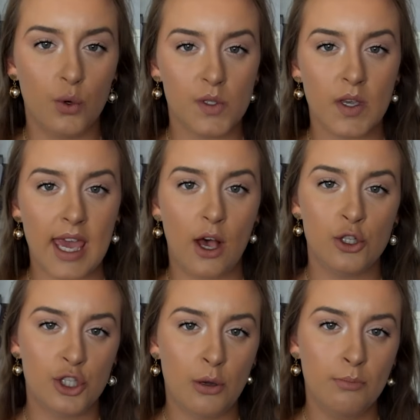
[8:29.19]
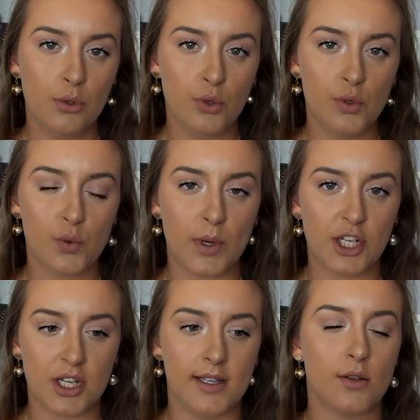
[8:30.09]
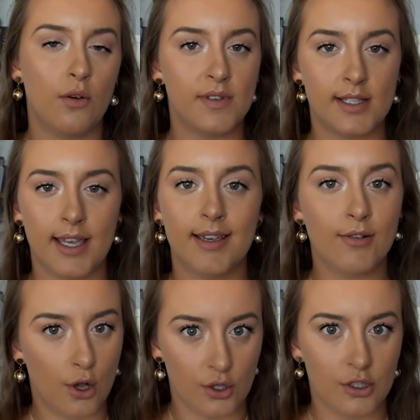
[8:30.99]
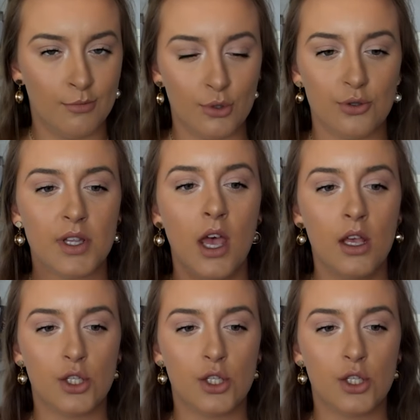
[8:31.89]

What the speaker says: Also, you get ensembles, which is obviously ensembles.